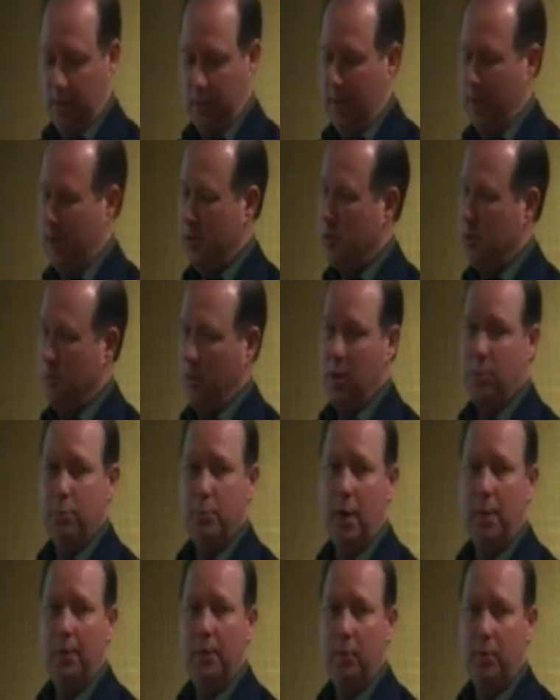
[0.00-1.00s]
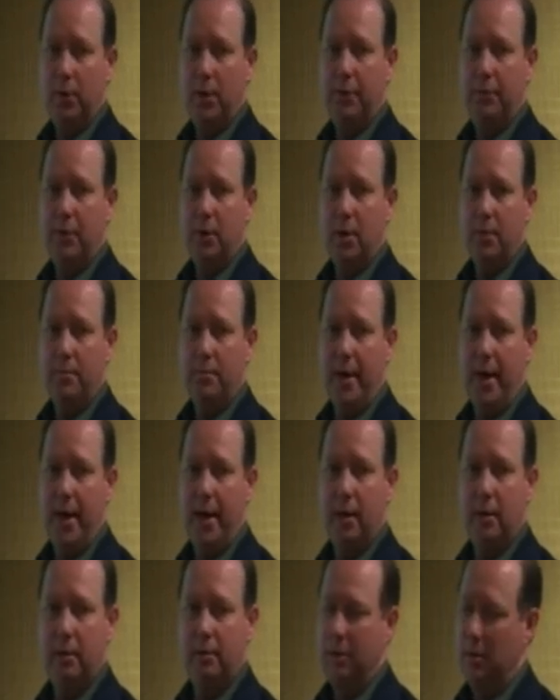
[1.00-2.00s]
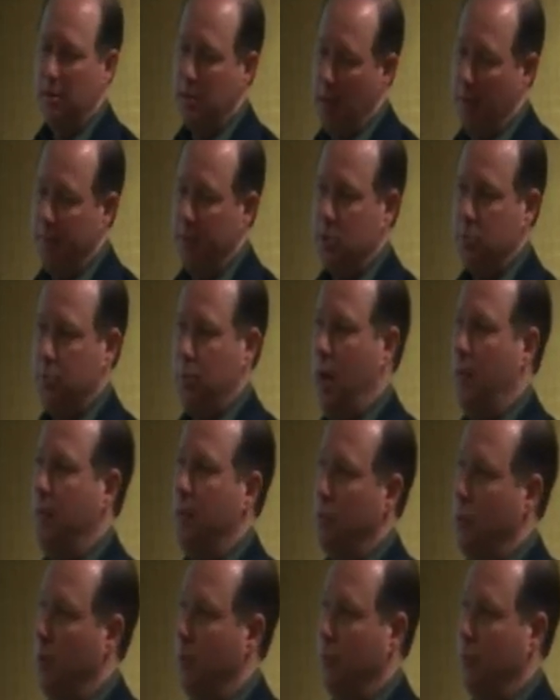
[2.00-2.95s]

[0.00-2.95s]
That strength probably will never come back. The numbness probably